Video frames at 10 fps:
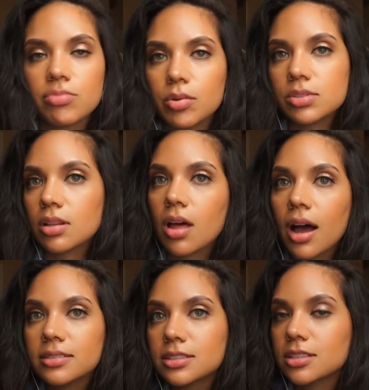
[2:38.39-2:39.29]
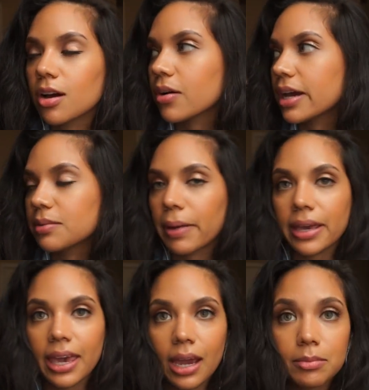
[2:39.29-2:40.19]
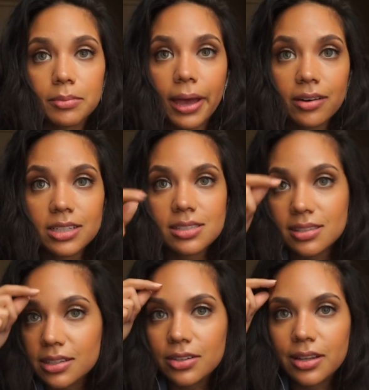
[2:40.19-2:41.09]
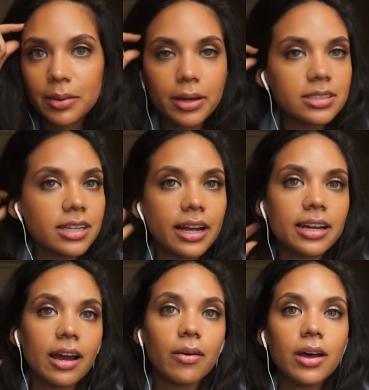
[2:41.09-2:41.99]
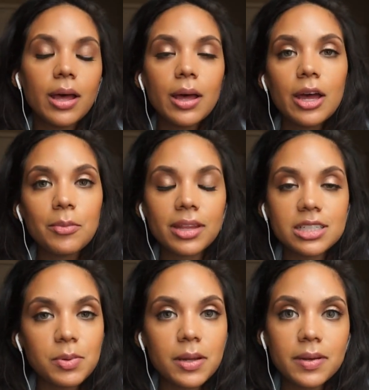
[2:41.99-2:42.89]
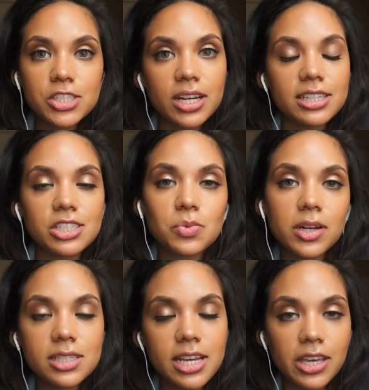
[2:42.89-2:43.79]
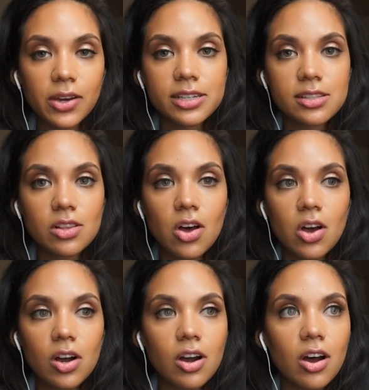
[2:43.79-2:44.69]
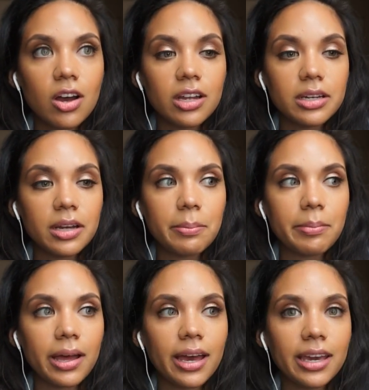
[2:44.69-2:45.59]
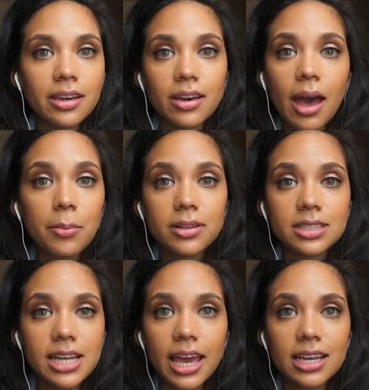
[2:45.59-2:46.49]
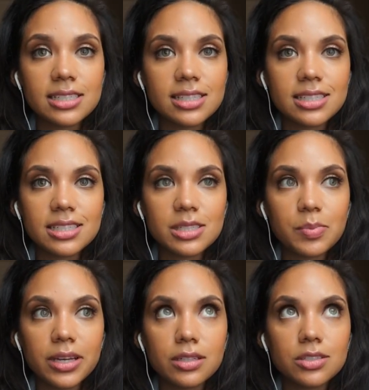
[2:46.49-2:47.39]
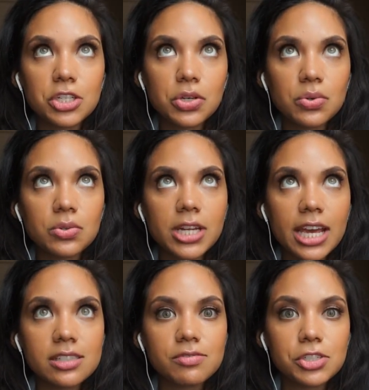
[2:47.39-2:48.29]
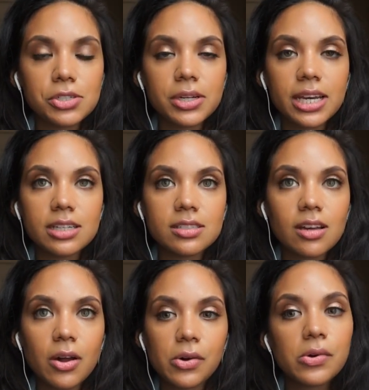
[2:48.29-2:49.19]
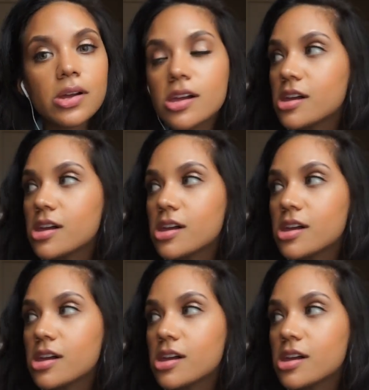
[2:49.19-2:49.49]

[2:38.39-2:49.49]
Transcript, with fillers: there was a lot. So, and my camera battery is literally about to die now. But that's pretty much it. I just want to take you guys along on my couple of days. This has been two days of shooting, so